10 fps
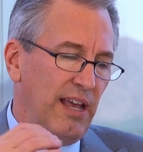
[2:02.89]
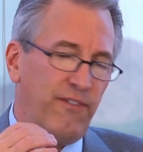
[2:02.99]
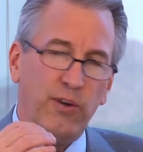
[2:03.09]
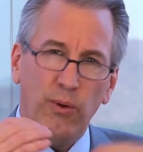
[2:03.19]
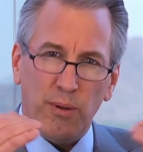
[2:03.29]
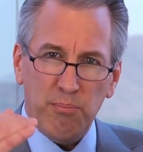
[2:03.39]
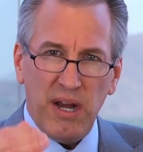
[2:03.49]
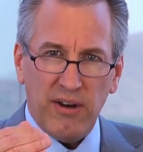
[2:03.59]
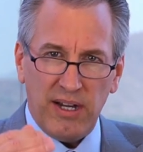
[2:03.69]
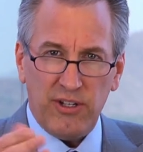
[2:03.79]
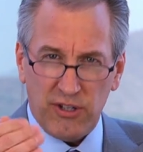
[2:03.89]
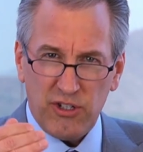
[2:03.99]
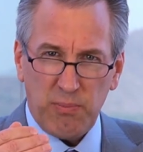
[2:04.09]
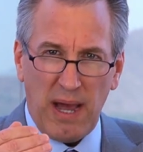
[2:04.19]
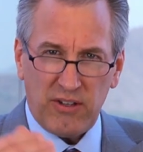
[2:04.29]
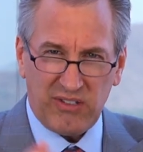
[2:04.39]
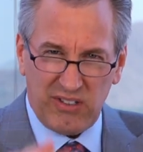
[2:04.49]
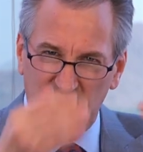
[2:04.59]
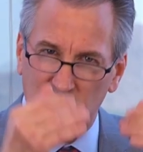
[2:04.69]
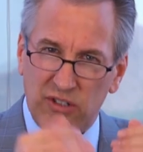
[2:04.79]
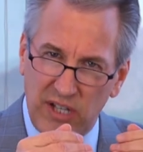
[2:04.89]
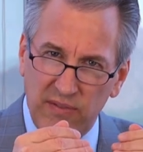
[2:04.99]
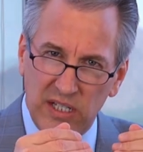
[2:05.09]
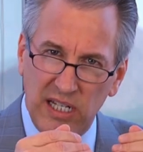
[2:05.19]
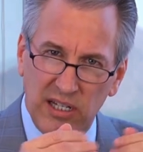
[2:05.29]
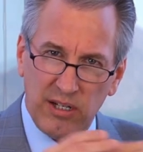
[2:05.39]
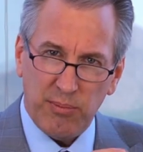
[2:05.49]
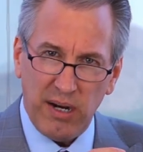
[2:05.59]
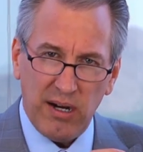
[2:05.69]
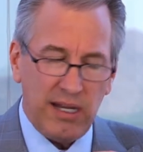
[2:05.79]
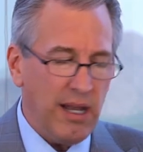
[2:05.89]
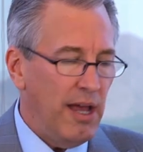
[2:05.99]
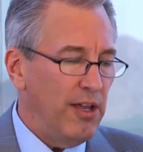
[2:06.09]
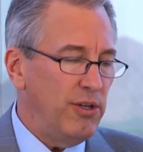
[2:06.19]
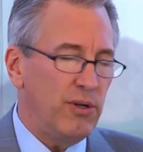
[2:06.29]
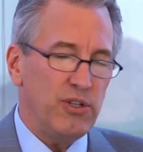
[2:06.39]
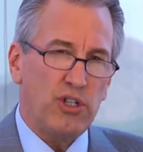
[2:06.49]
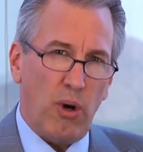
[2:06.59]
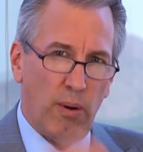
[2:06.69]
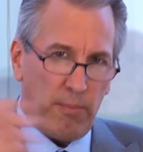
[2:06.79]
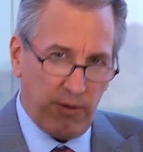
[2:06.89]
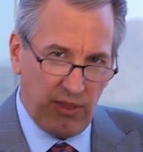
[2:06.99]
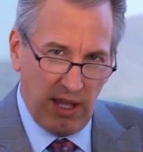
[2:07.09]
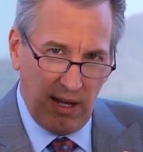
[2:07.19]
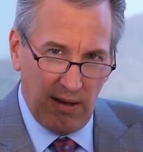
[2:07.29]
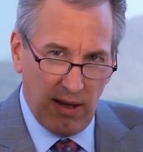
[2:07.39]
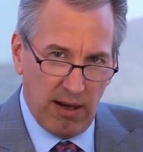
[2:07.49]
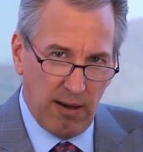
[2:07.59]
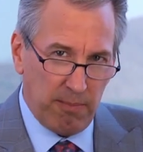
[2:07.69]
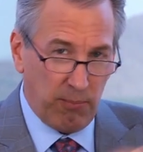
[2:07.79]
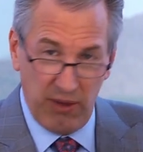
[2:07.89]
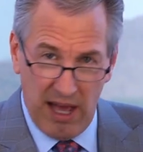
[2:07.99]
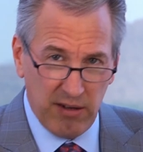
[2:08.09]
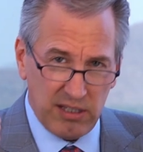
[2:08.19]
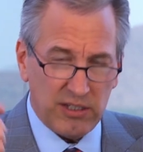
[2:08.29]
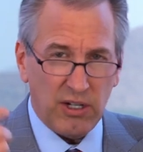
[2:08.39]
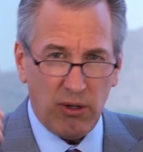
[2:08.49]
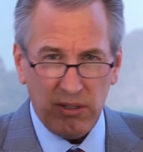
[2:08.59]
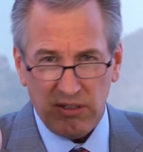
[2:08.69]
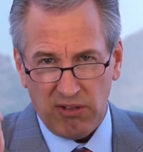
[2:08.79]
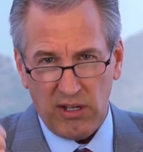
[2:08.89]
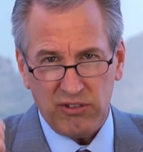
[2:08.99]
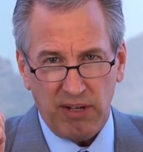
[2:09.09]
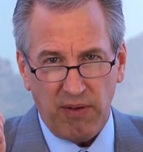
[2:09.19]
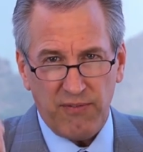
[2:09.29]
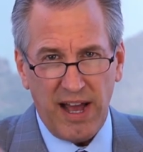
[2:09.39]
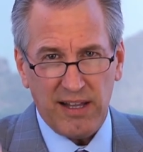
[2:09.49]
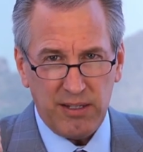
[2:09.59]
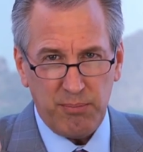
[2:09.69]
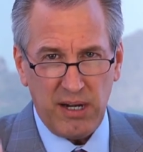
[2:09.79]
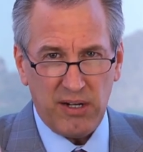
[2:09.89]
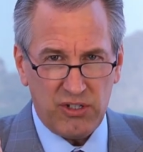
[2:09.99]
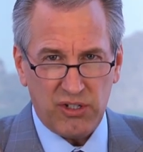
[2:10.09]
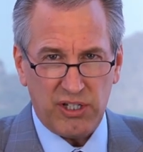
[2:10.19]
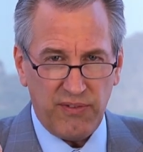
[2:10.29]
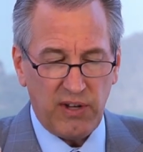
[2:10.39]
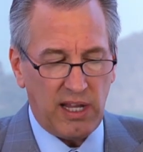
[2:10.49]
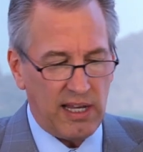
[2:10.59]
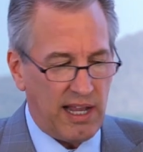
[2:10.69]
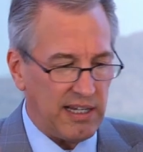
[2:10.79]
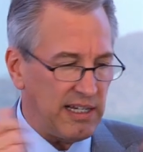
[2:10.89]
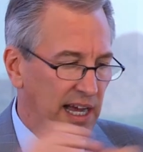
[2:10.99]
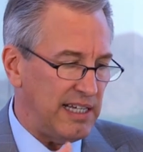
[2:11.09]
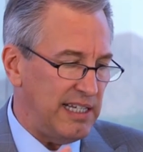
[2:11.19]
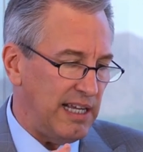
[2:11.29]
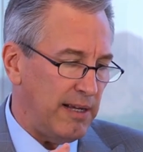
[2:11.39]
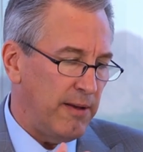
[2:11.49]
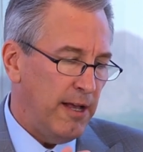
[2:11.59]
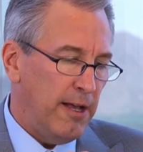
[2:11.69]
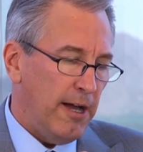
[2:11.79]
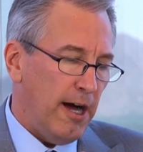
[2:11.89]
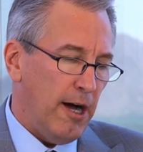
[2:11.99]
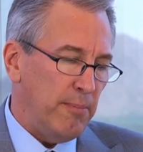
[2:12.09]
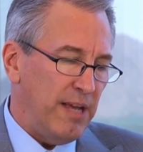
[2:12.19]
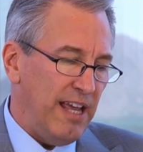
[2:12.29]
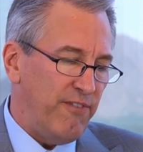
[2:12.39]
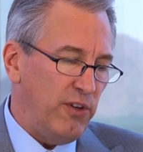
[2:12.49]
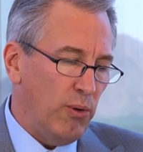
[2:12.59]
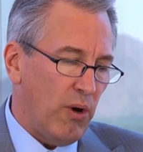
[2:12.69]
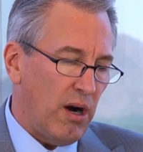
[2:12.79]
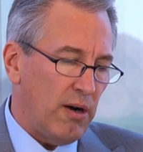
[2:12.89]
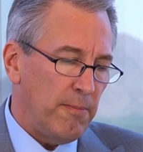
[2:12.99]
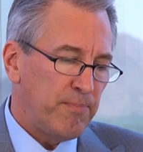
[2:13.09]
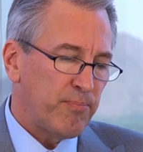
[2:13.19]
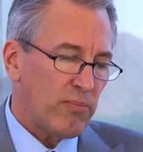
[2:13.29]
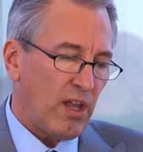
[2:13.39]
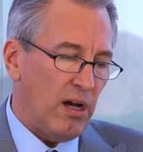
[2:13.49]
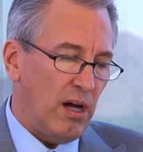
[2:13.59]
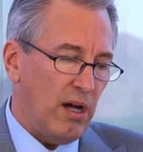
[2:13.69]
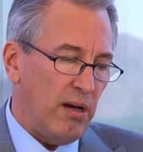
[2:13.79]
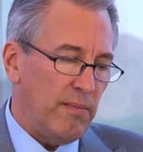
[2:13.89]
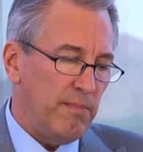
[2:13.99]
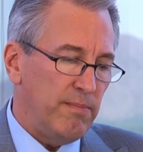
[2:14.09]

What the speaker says: if you are married, your spouse. Let's say you're 17 and you're married. You can show up with without an adult as long as you have a valid marriage certificate and an ID. If you are 15,